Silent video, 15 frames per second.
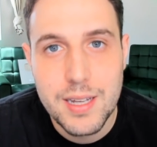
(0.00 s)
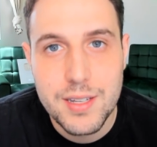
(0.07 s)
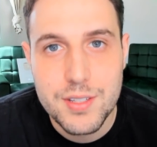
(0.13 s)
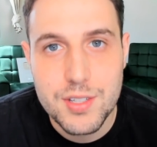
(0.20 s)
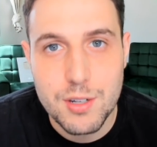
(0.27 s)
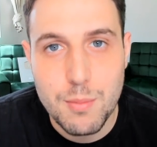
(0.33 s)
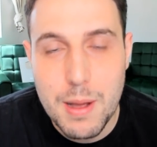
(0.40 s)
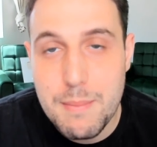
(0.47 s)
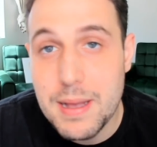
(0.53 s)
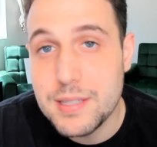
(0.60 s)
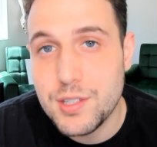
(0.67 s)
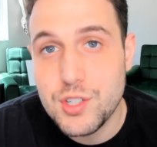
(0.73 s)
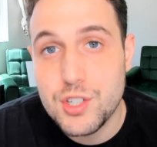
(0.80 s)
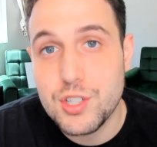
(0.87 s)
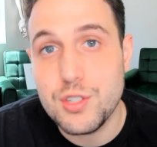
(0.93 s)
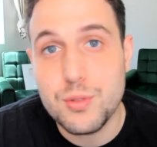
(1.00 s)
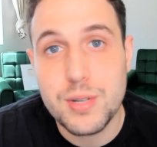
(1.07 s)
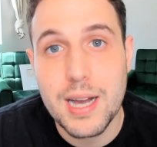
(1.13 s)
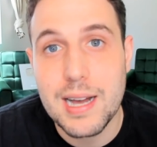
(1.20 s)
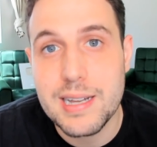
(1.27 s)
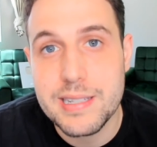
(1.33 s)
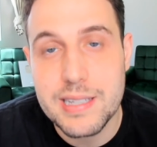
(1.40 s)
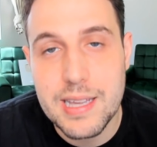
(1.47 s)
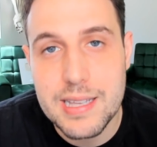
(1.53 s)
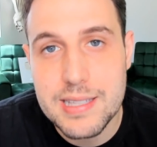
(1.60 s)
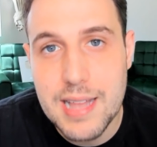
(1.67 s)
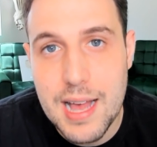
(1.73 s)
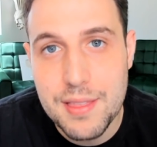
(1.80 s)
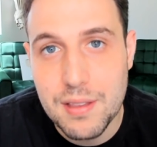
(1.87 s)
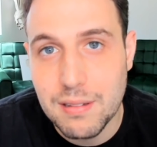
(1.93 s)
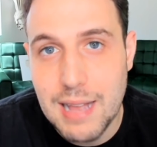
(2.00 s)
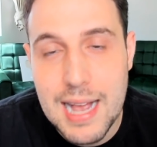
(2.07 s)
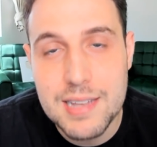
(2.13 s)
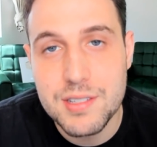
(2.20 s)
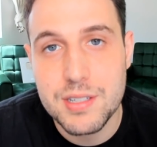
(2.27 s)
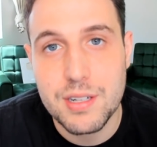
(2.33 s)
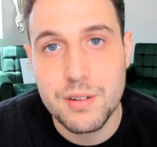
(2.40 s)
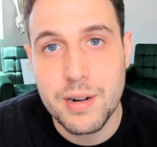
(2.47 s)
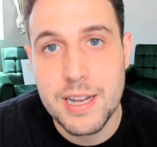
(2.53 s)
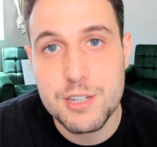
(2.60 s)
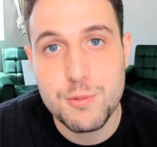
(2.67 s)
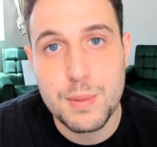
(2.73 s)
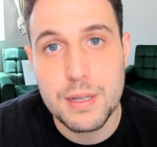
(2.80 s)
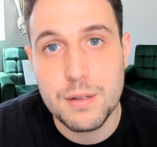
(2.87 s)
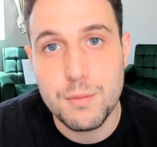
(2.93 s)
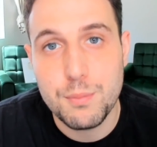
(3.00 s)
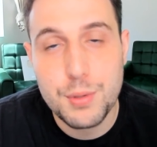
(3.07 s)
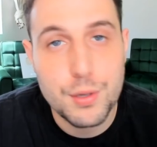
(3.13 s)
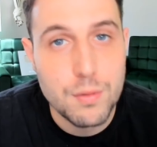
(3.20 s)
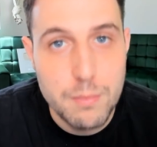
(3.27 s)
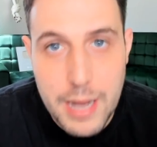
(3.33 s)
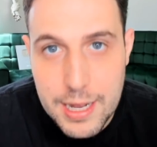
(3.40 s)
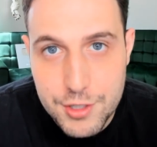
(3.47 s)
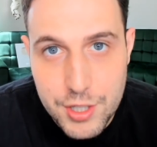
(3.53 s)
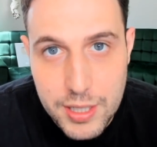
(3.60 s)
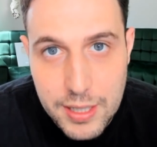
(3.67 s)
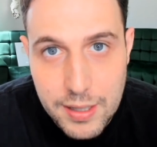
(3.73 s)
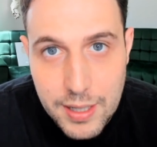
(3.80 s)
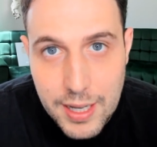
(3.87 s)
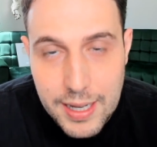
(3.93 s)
So my message to you guys is that the last year has been pure magic.